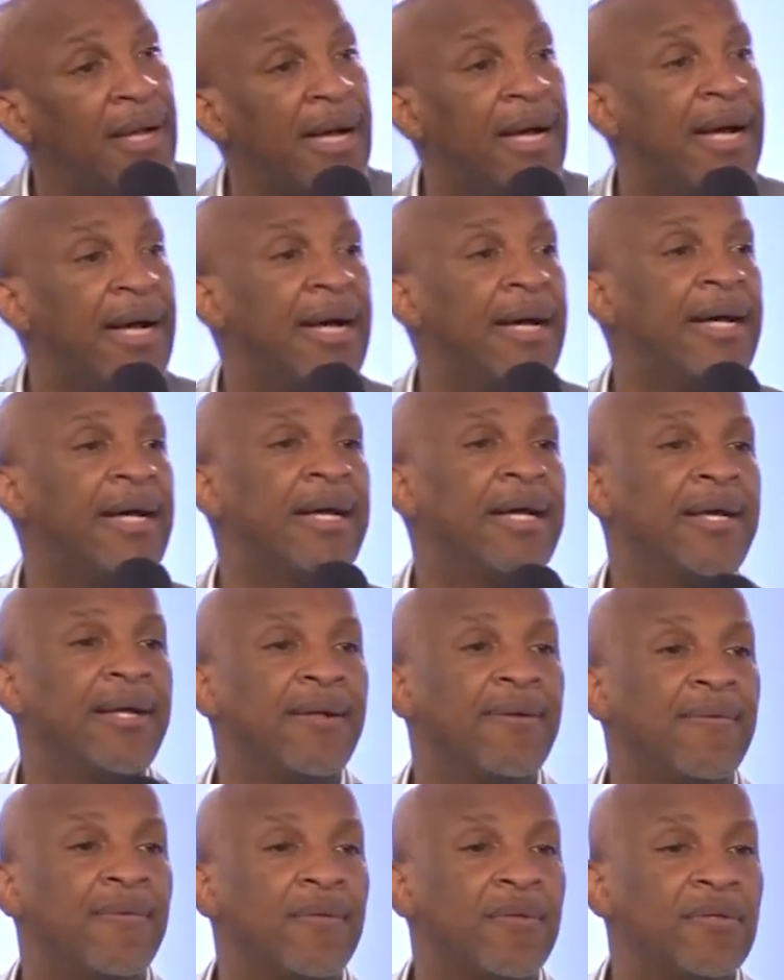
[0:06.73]
I
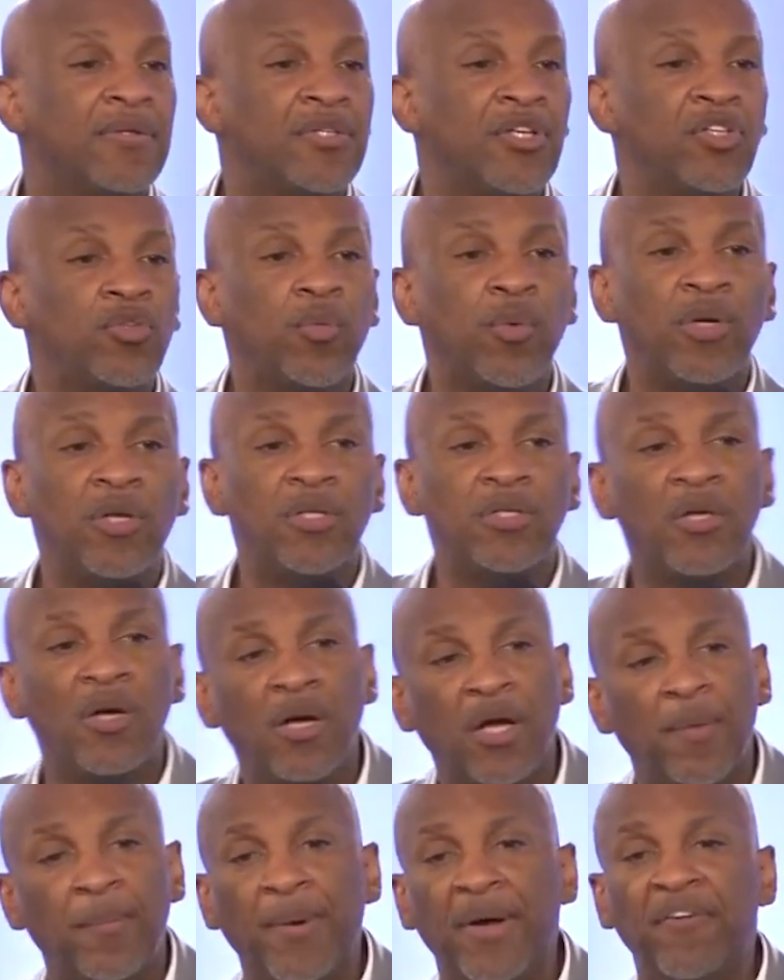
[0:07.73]
just want to
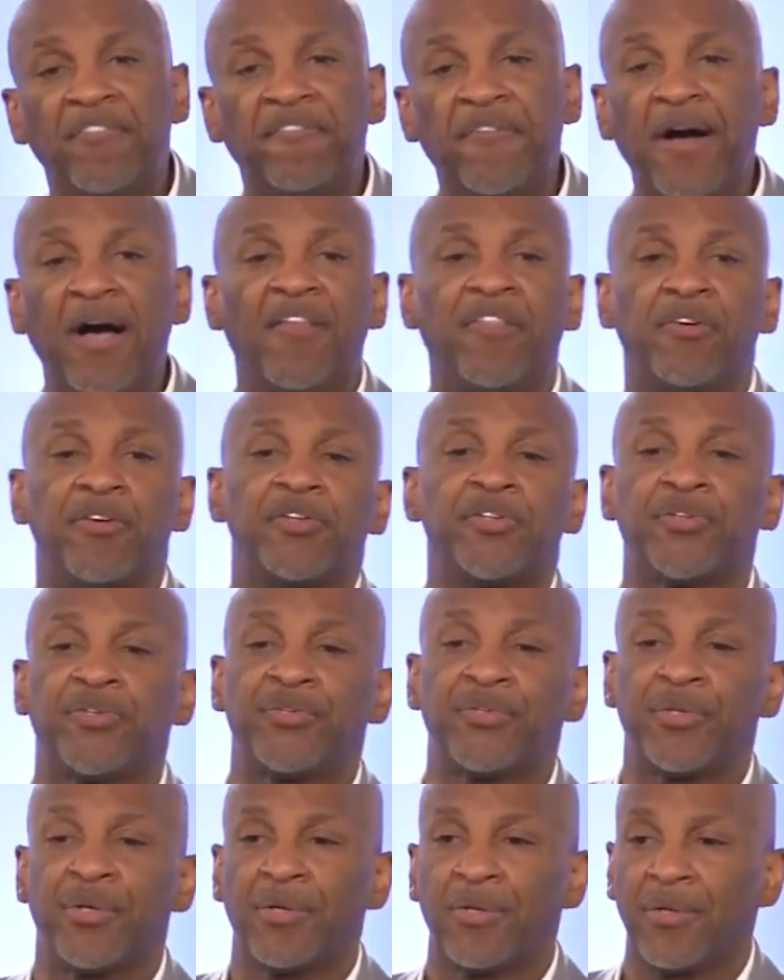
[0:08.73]
talk about
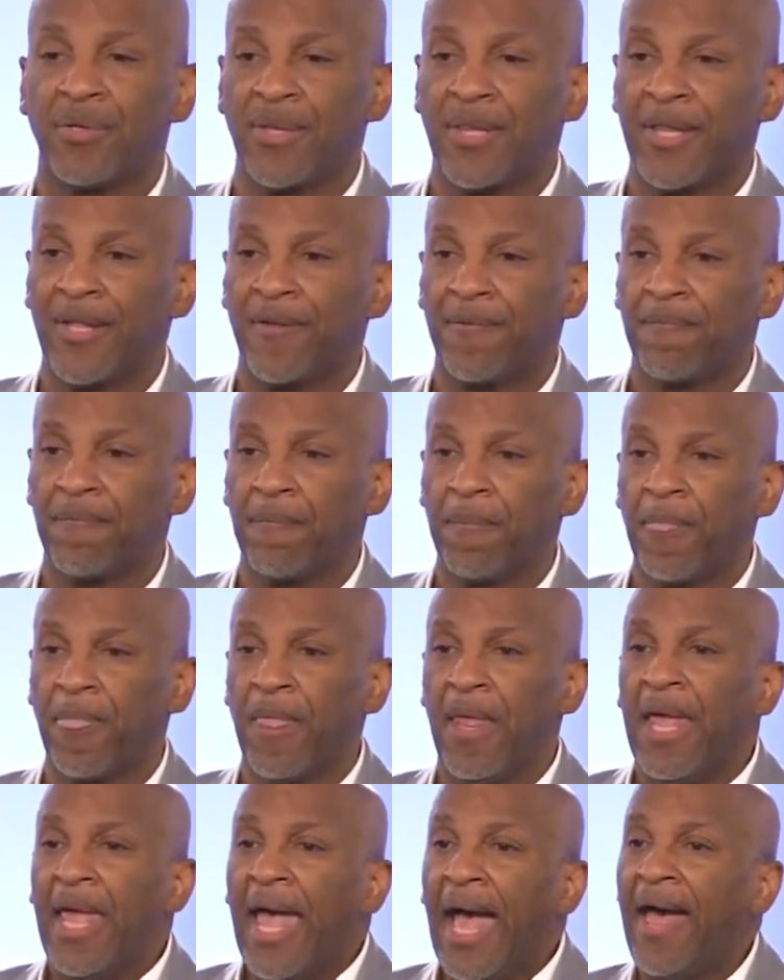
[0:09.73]
fathers.
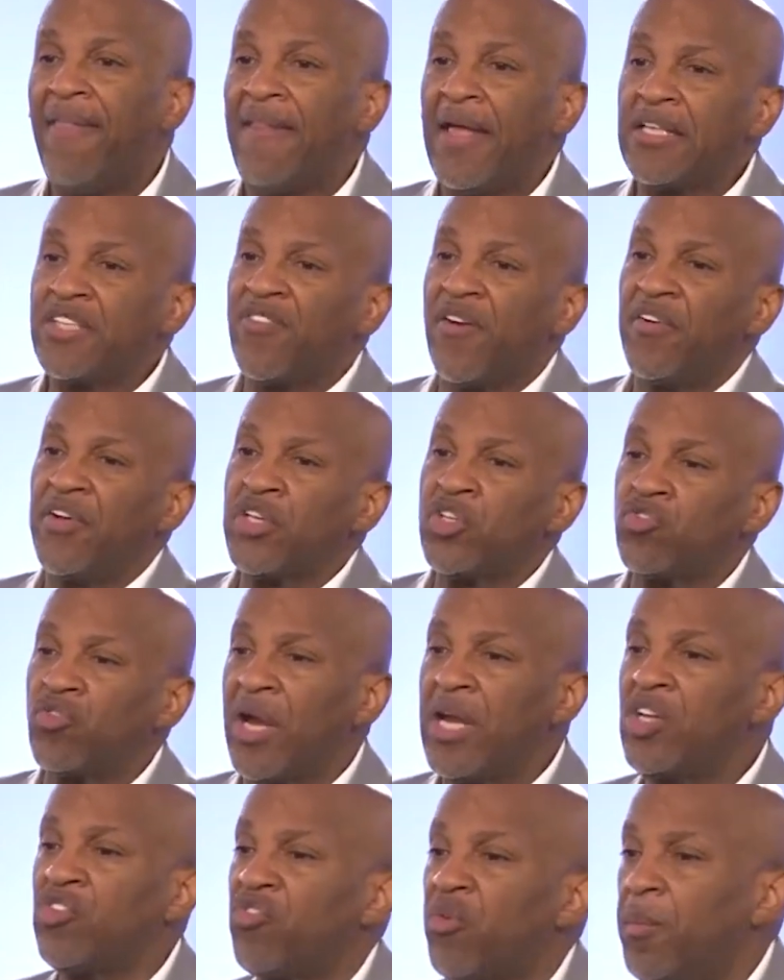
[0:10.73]
And that's very
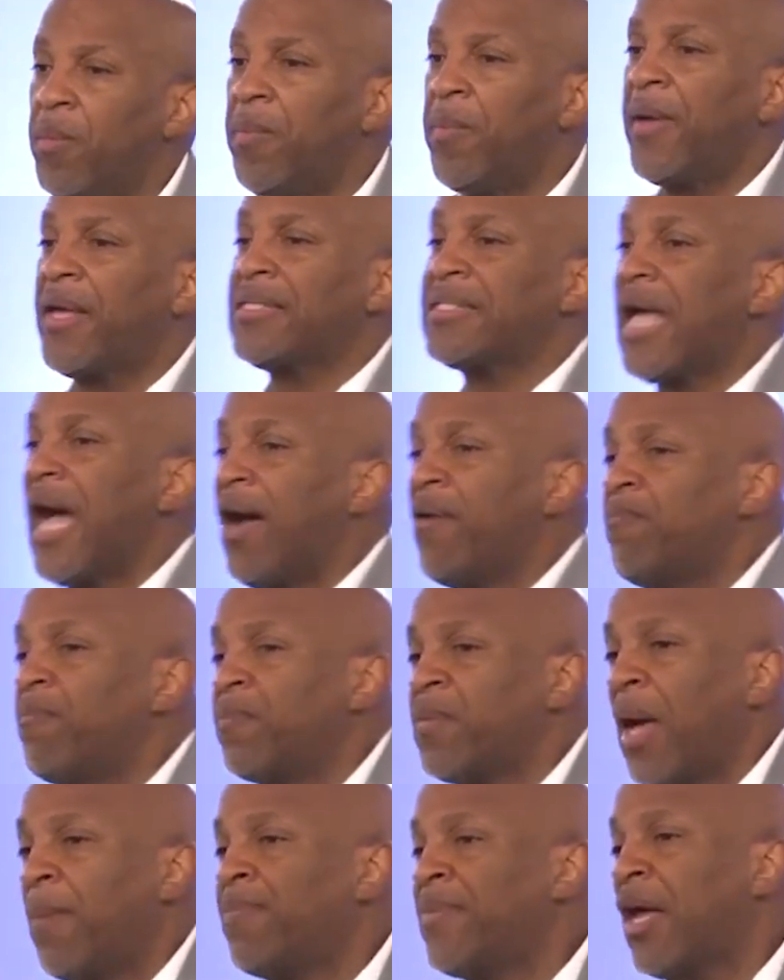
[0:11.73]
strange for me because
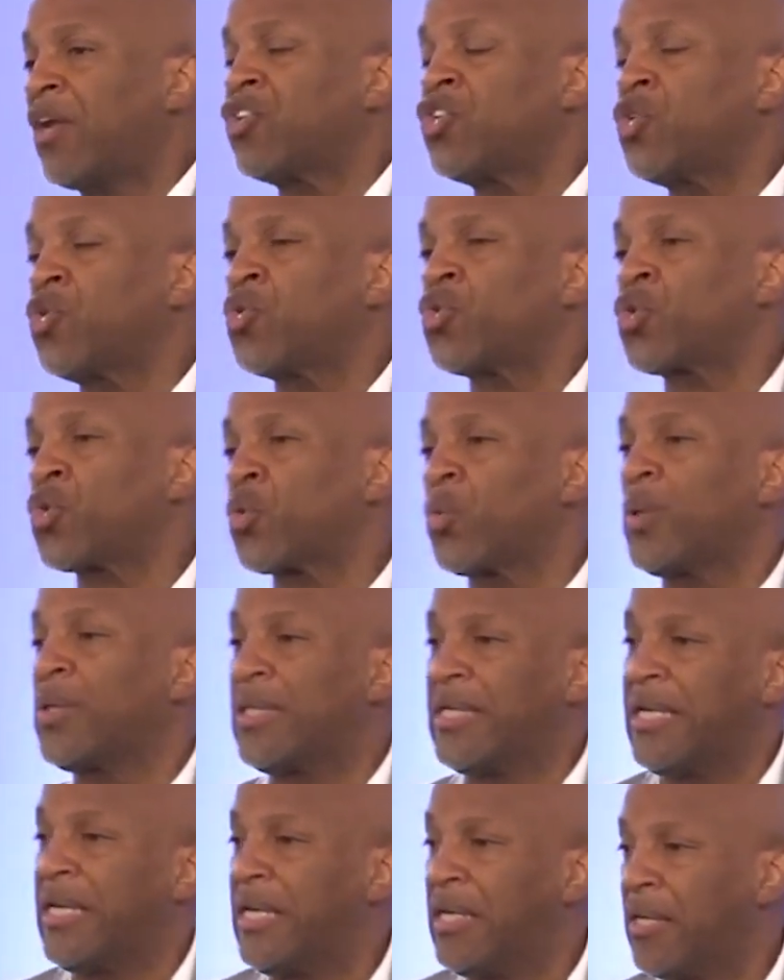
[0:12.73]
I'm not
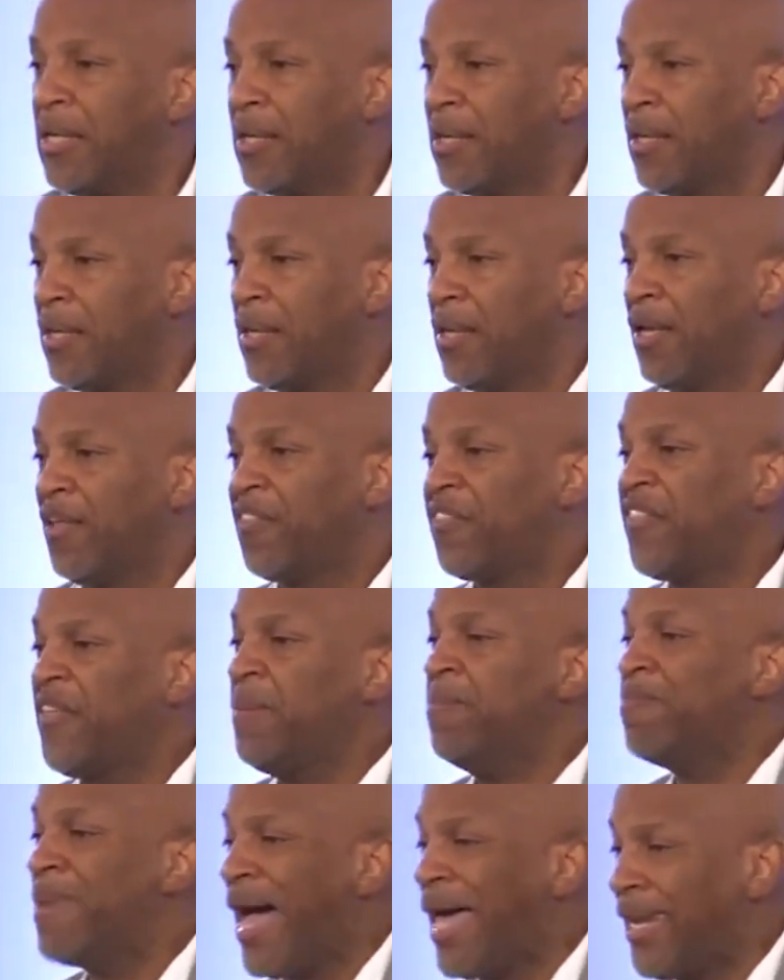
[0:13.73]
usually
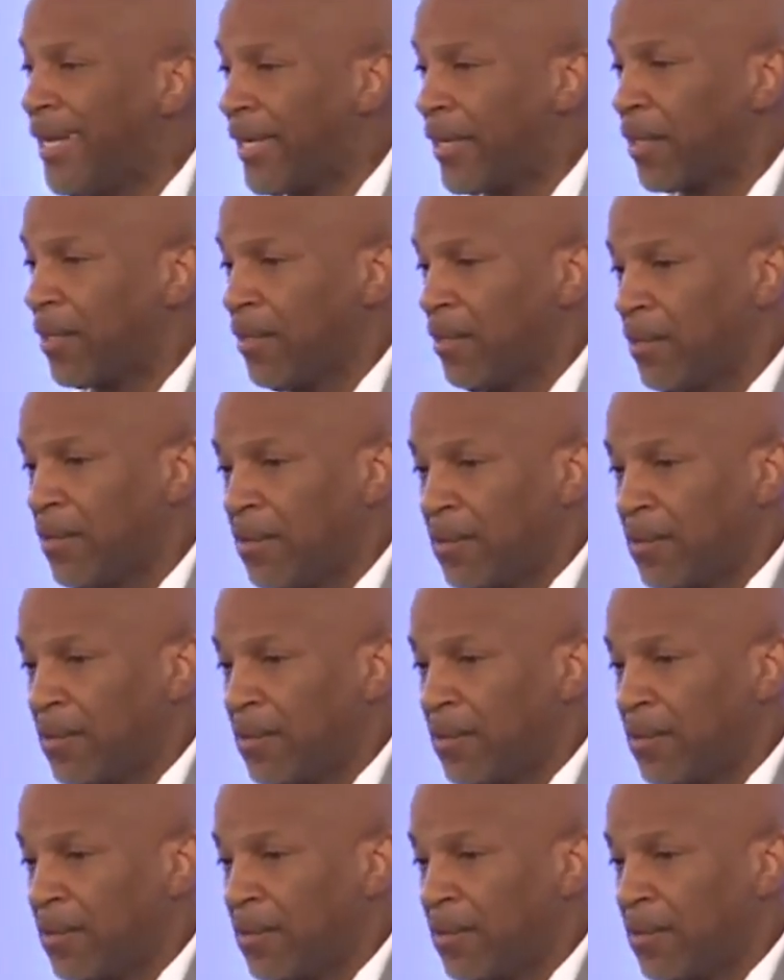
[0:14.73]
thematic.